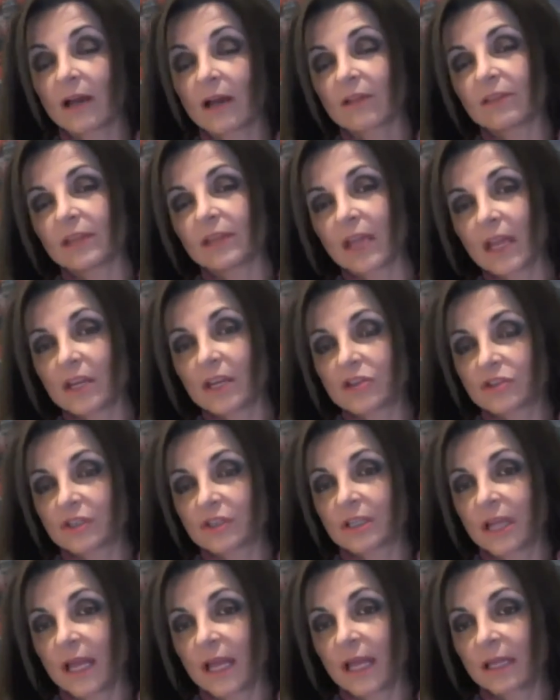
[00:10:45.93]
the
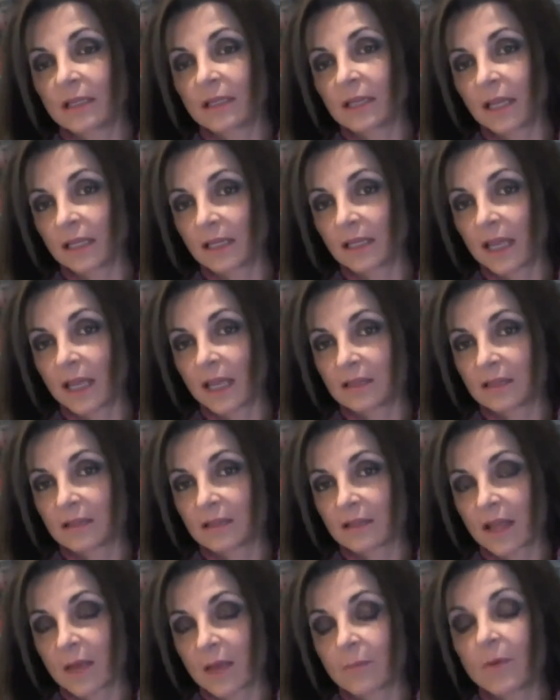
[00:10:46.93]
agent and get to
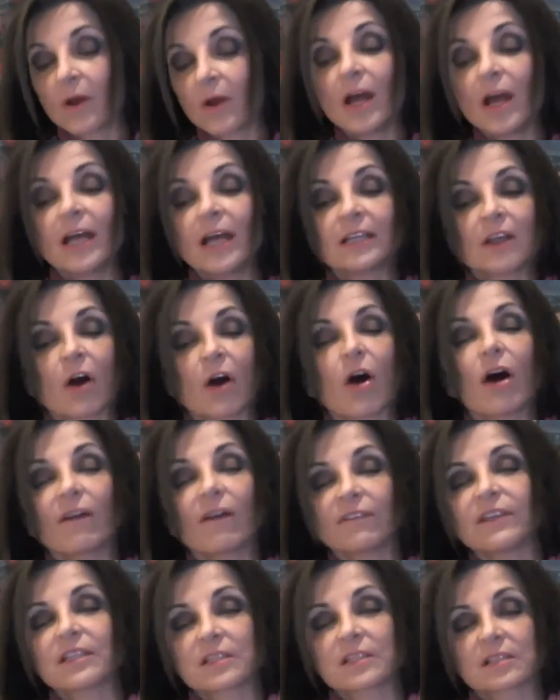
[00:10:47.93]
them. Now,
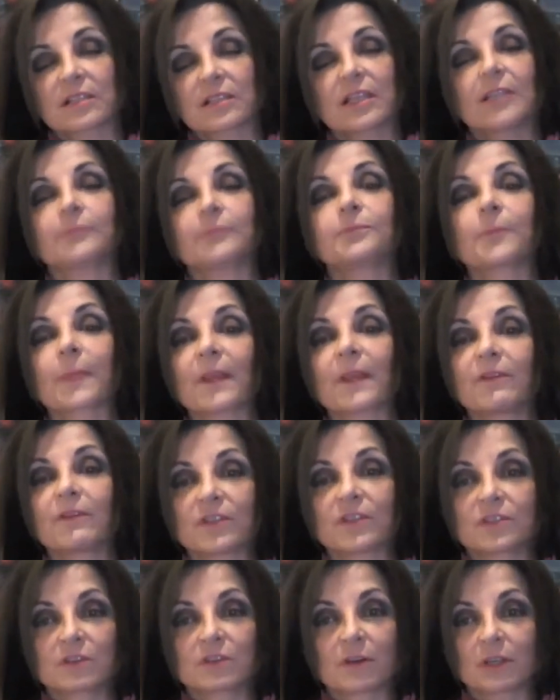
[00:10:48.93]
obviously, if
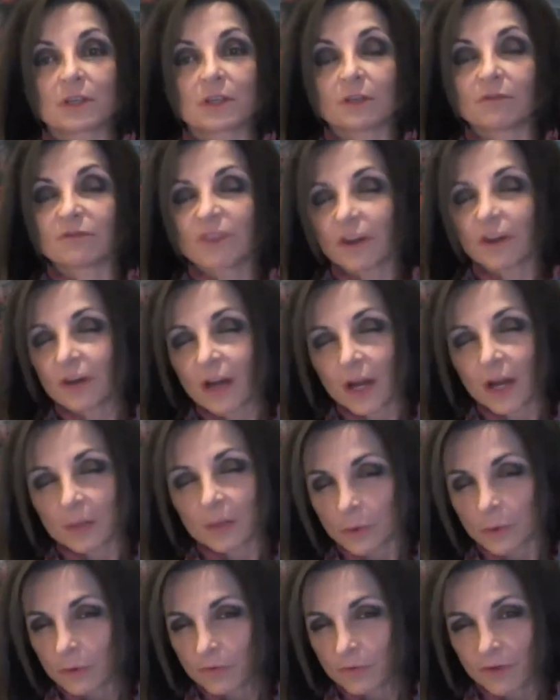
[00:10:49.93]
it's a very
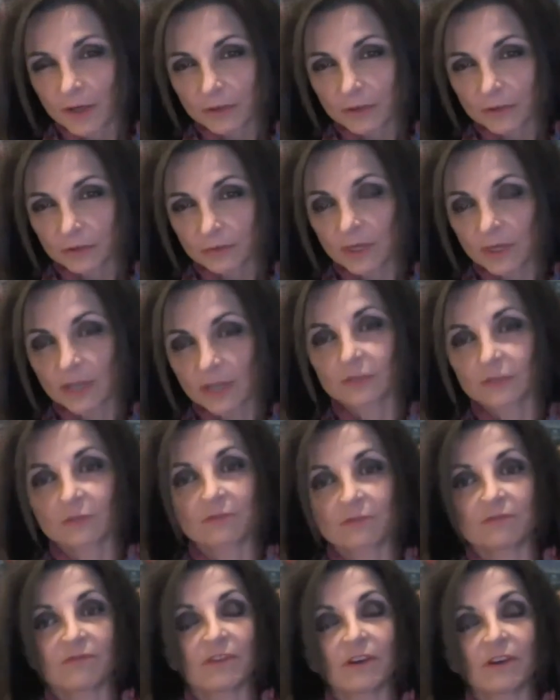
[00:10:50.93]
high-profile director,
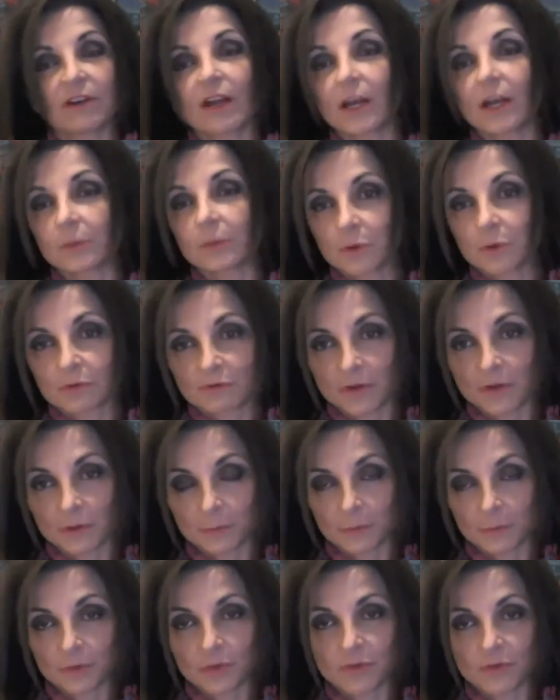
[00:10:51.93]
very high-profile
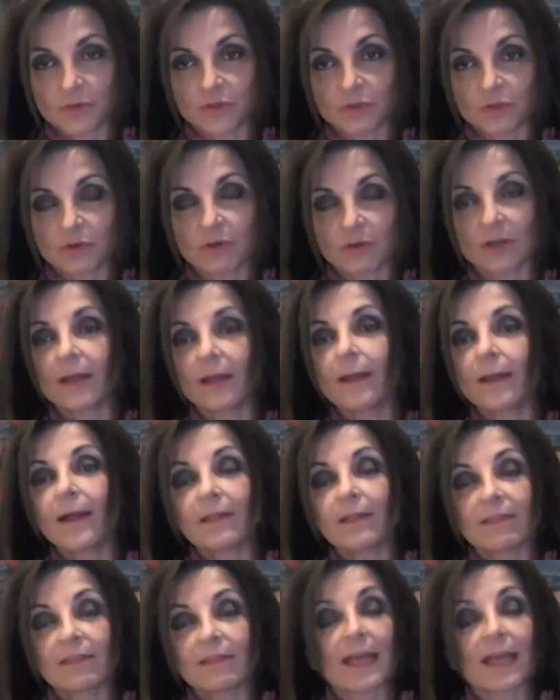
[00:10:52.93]
producer,
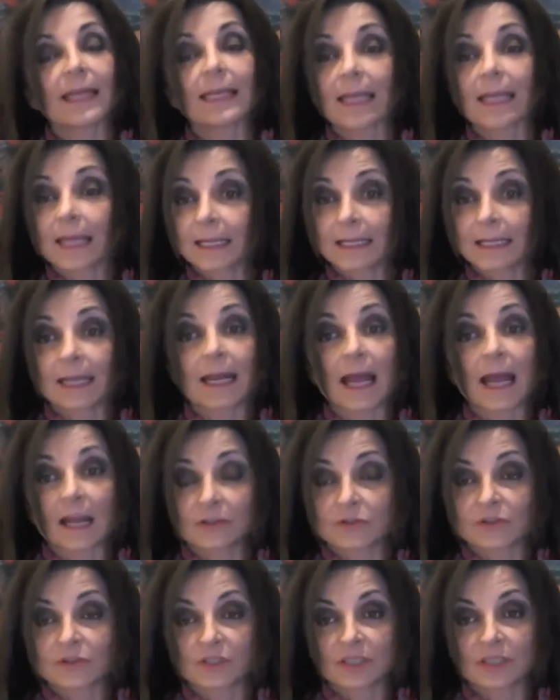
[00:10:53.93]
they can get
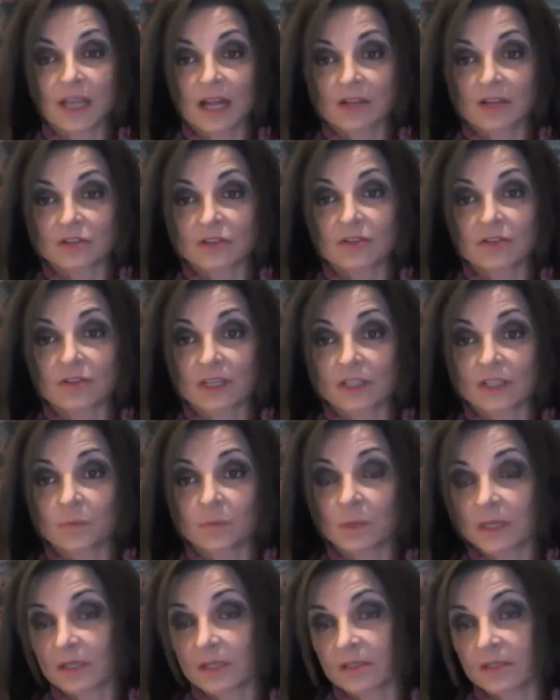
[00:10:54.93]
actors attached to things
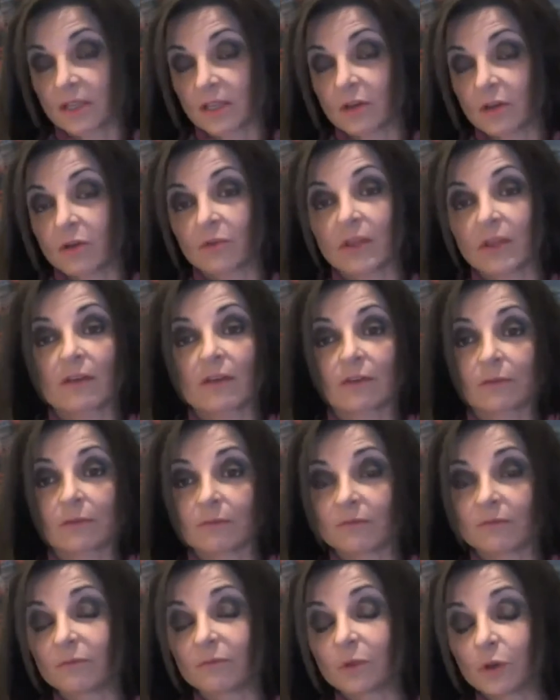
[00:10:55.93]
because they know they have a
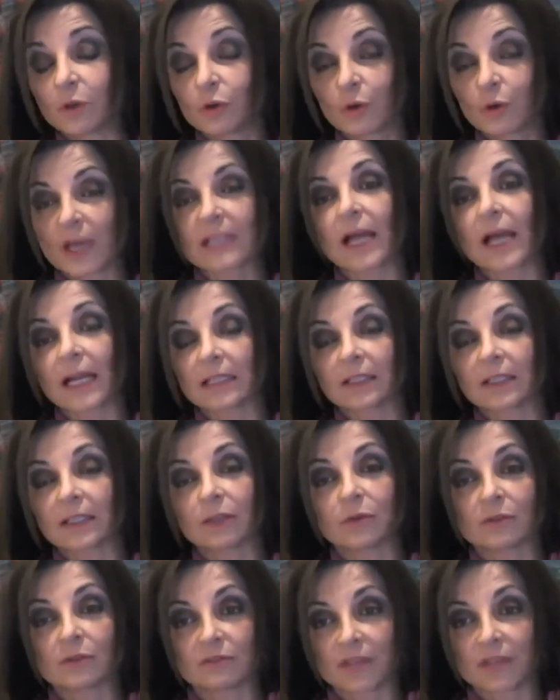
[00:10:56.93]
great
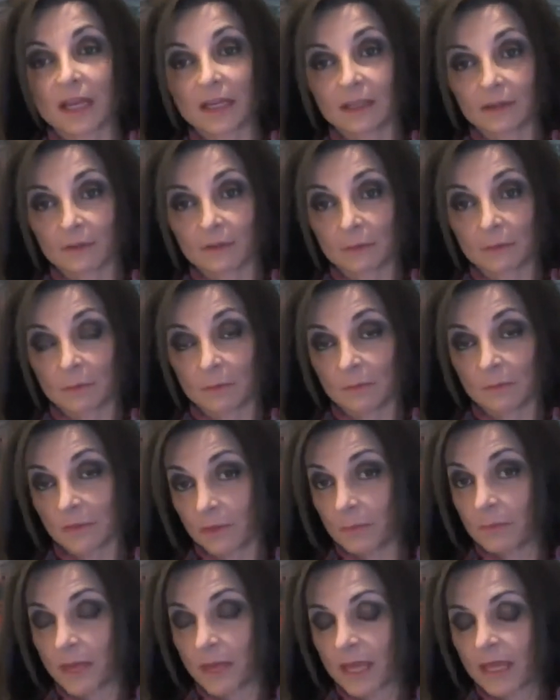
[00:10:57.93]
likelihood of getting
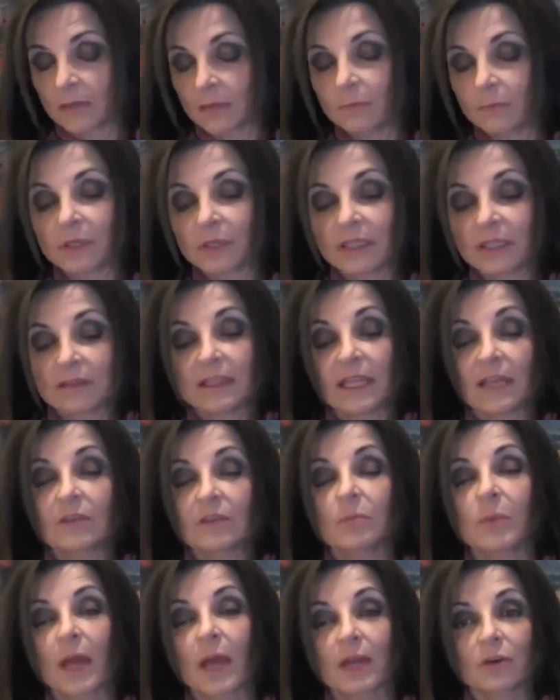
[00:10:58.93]
them made. But in the
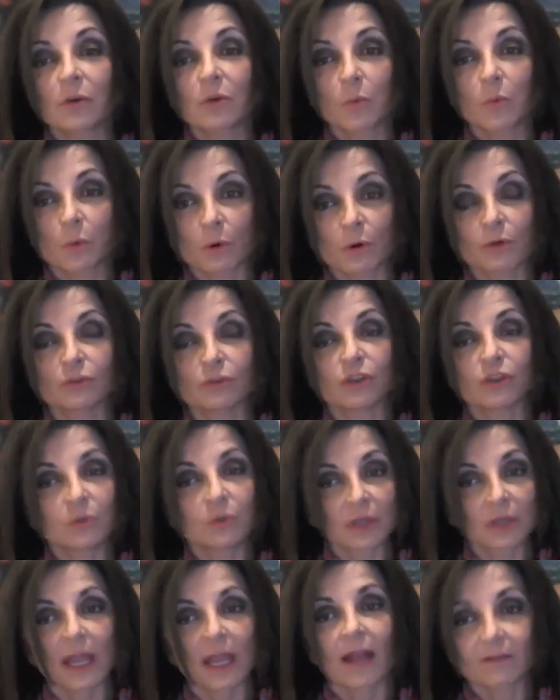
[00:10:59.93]
independent world, you
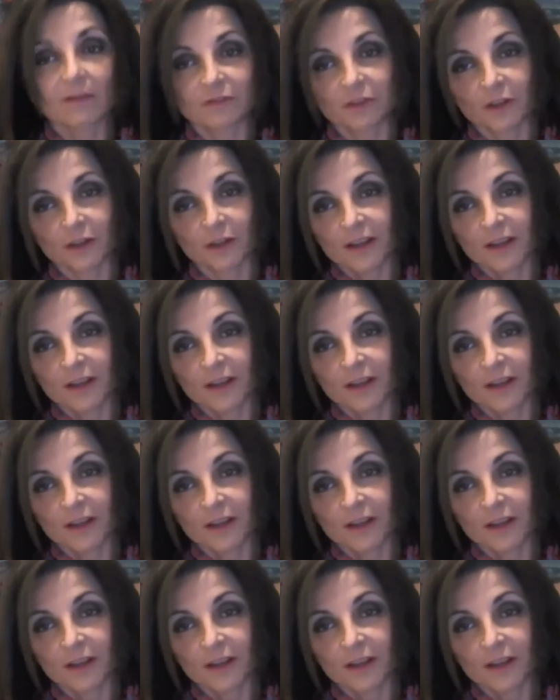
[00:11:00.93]
really have to,